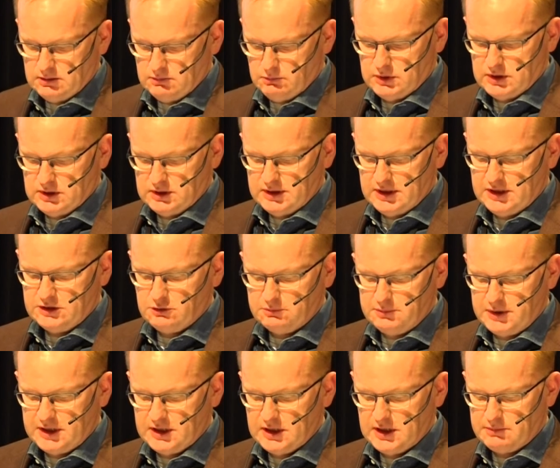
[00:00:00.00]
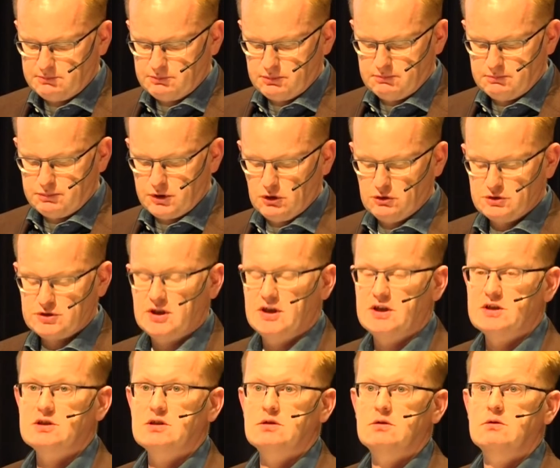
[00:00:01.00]
will need to be
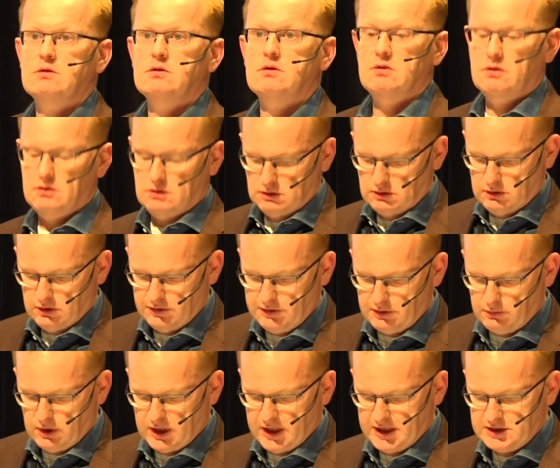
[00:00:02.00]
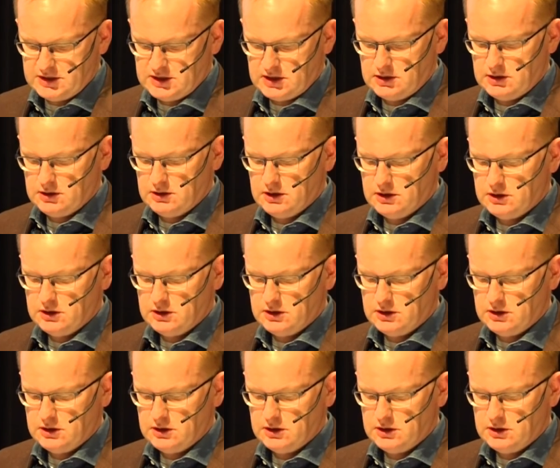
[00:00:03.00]
processed. Otherwise,